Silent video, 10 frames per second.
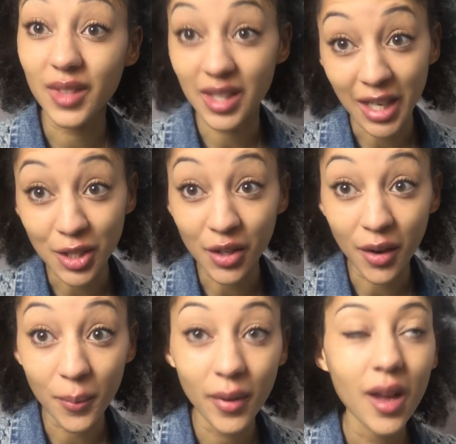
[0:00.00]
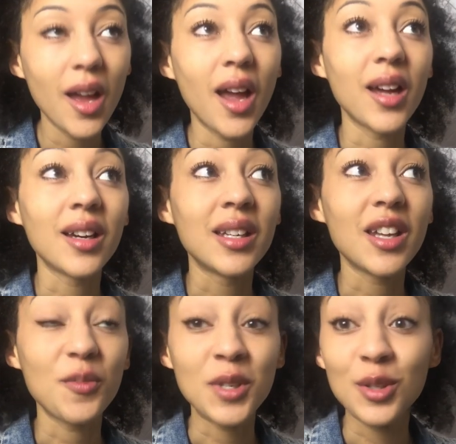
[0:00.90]
day job and
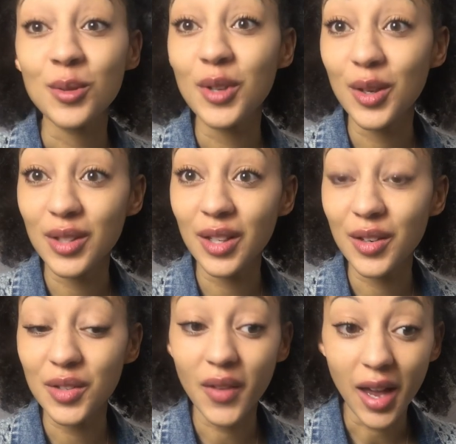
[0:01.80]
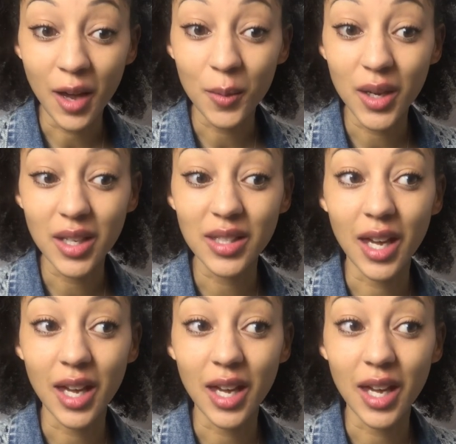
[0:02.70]
I've been doing loads and loads of hours,